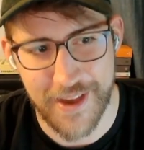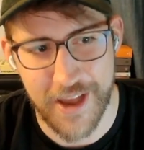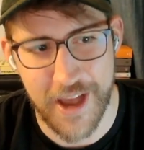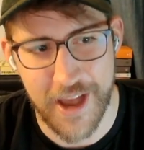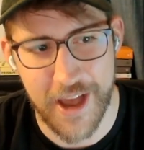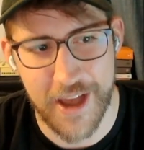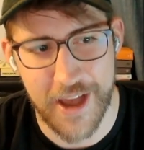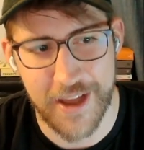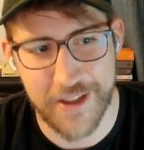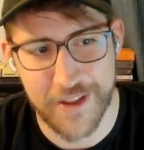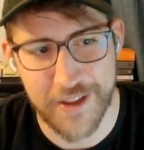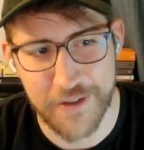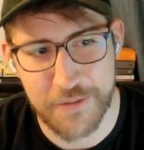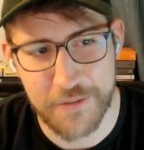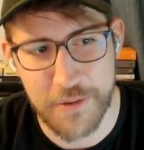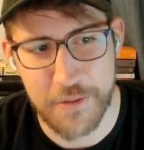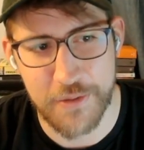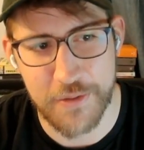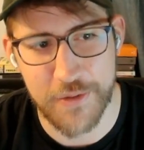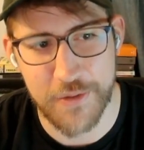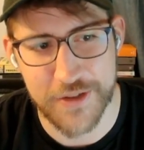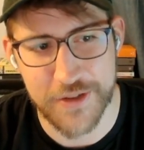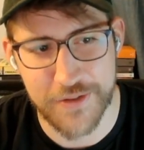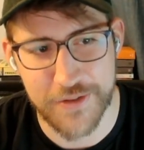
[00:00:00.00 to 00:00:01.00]
And if
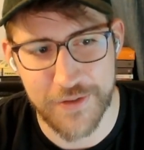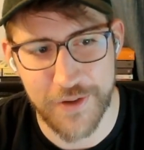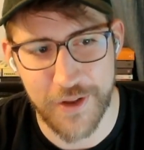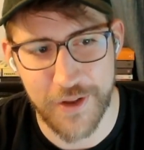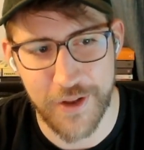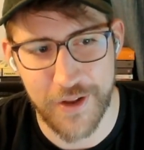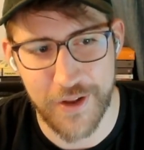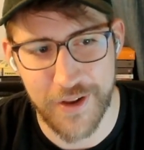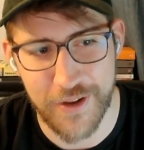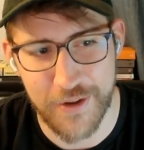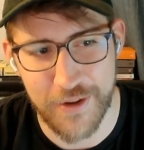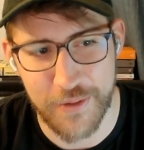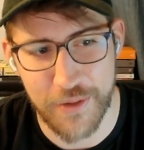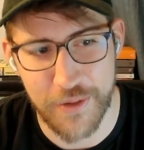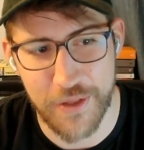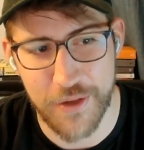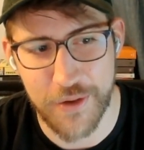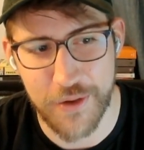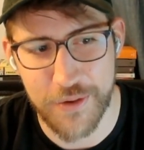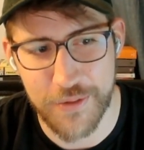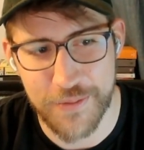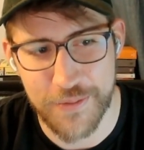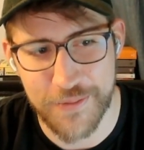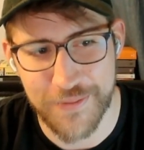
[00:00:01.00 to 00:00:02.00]
people want to follow along with
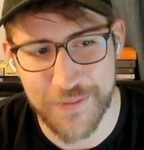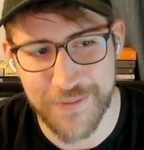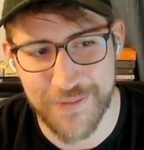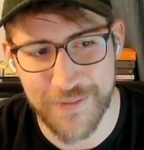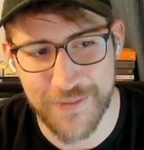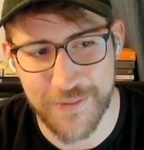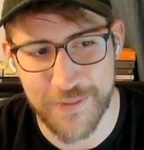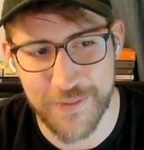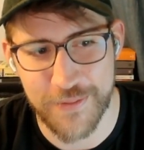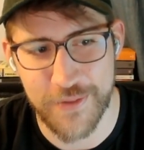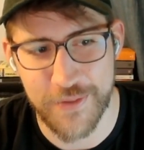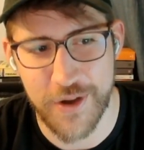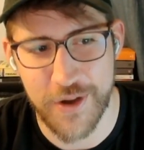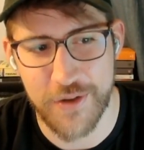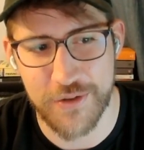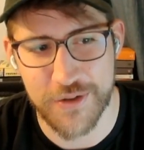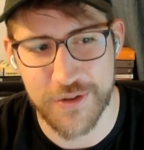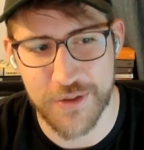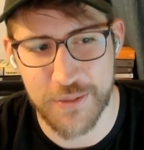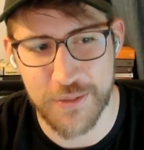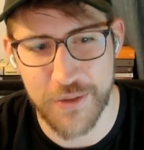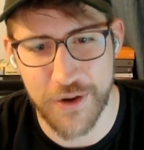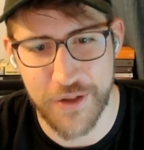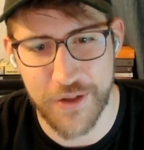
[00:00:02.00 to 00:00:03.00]
you, where
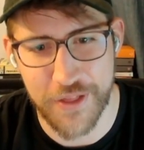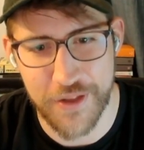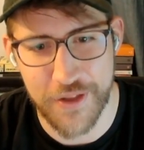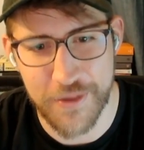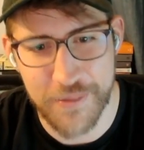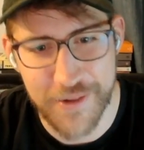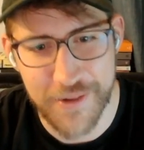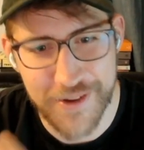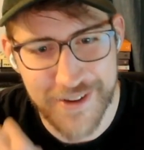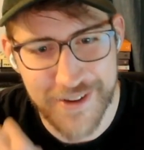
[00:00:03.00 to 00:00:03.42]
would you point them?